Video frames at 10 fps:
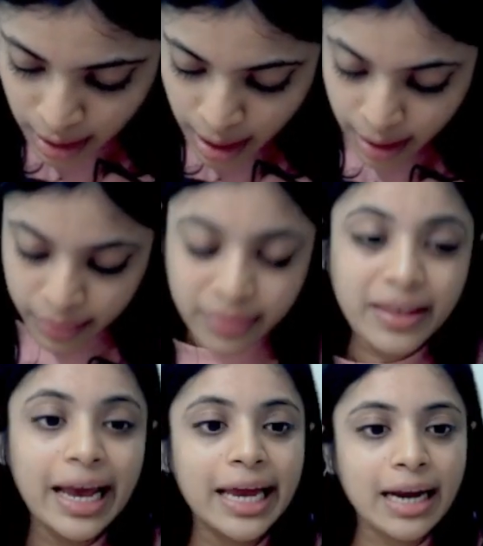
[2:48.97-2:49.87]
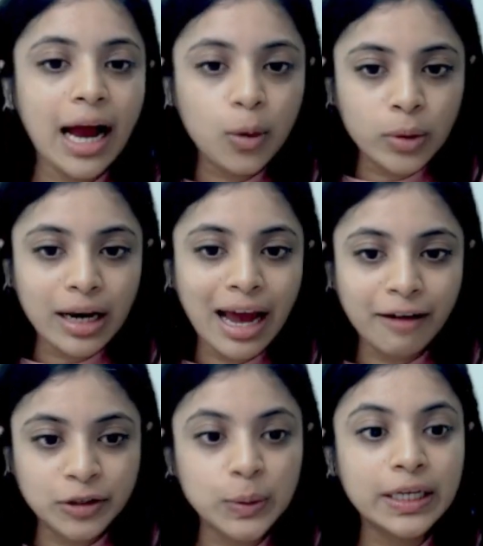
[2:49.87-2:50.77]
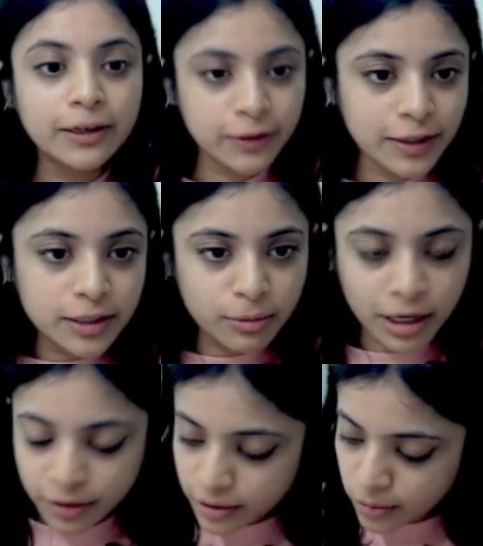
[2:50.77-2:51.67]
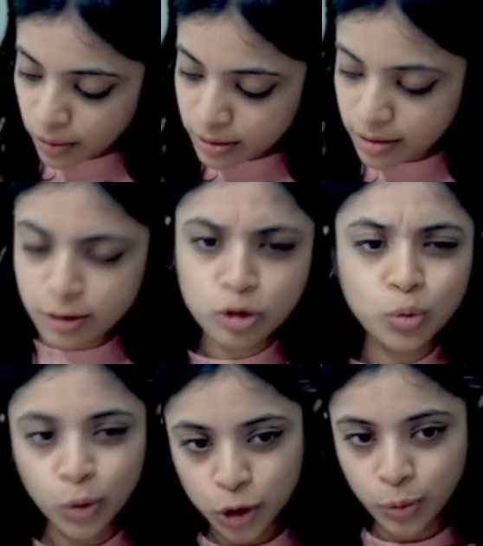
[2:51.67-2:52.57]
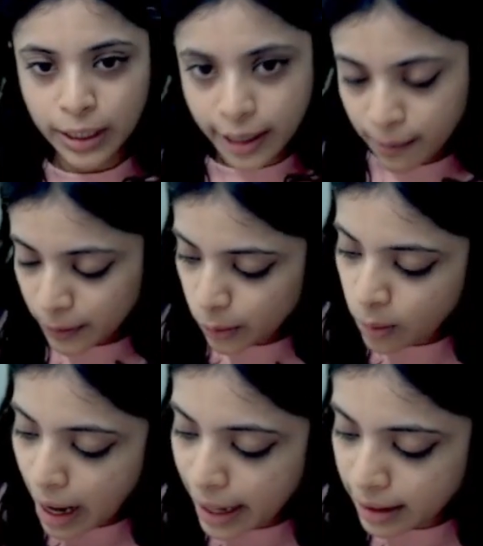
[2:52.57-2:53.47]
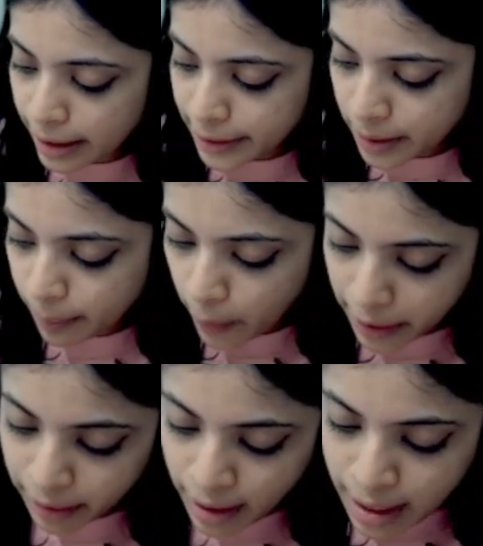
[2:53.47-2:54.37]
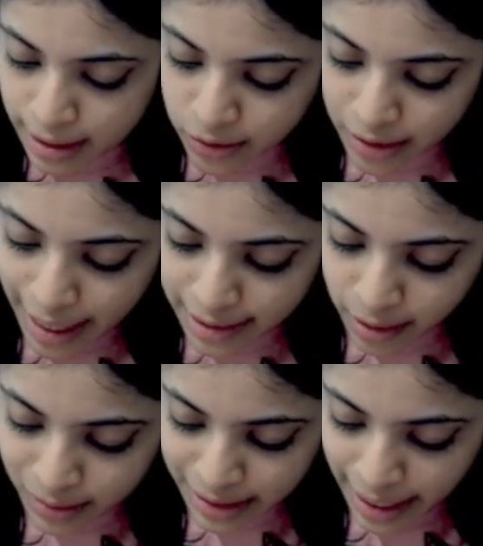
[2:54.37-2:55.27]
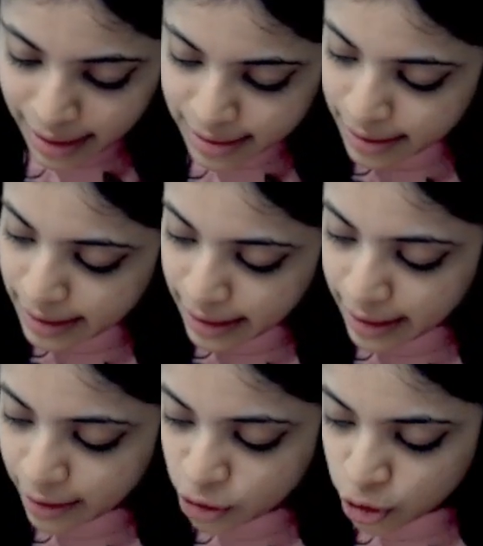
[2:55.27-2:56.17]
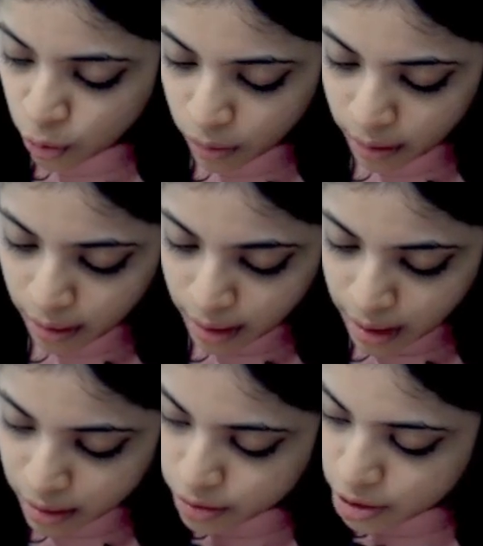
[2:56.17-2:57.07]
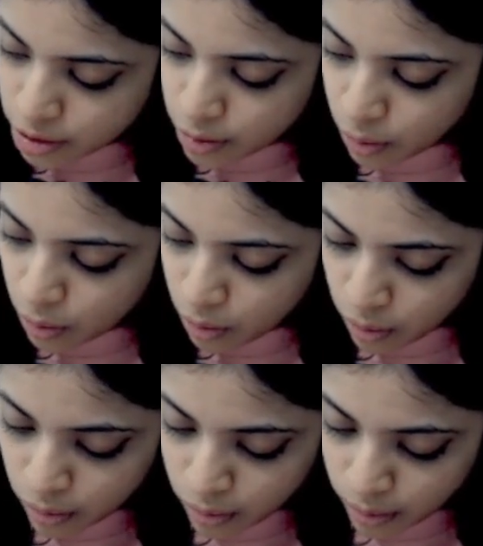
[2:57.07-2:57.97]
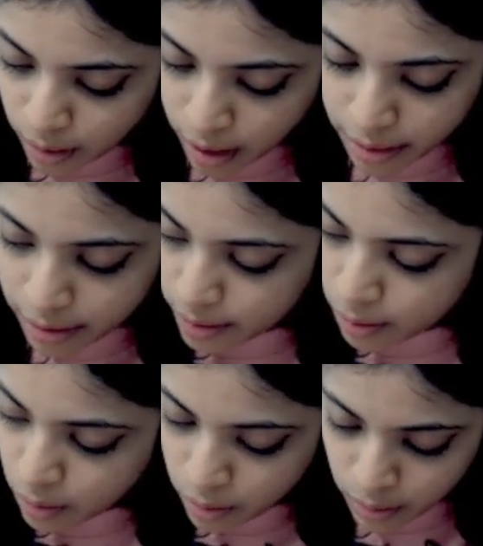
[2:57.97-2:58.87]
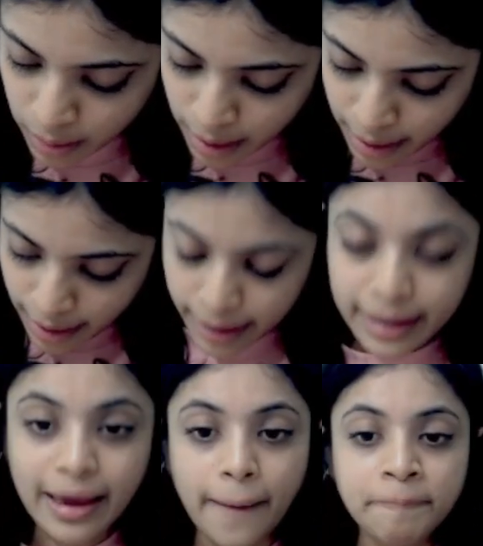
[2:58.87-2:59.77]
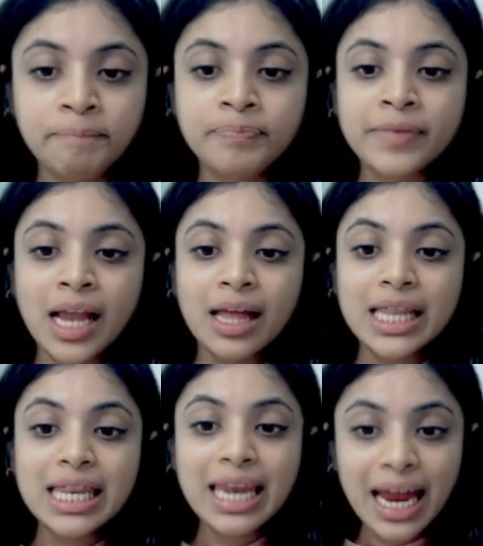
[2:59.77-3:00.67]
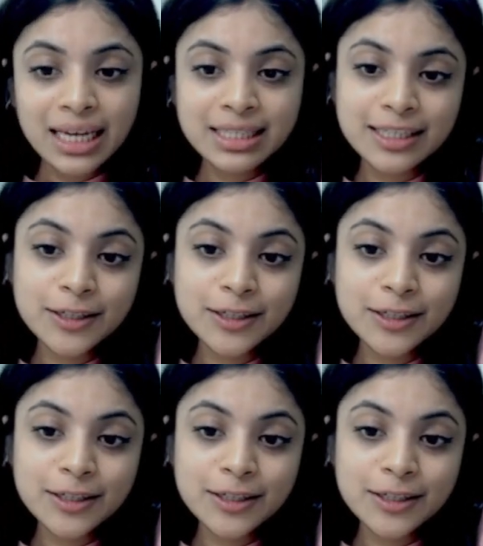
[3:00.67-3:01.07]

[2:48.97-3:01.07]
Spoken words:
then I will have to increase my resources, which we'll come to at a later point. So that's how scarcity is shown. I'll just do undo. Yeah. Next is